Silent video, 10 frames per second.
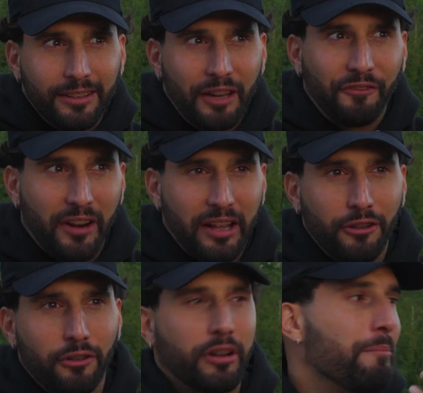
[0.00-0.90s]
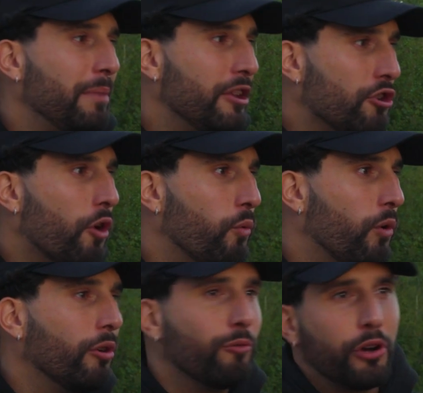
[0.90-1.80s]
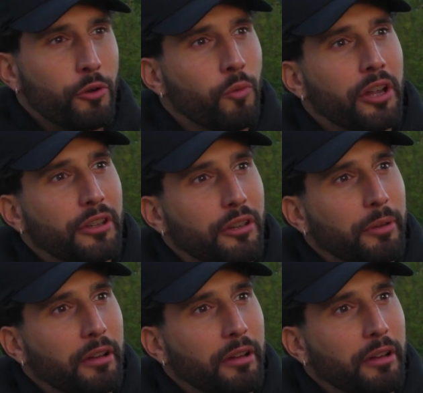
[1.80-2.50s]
different or can be not what you want it to be,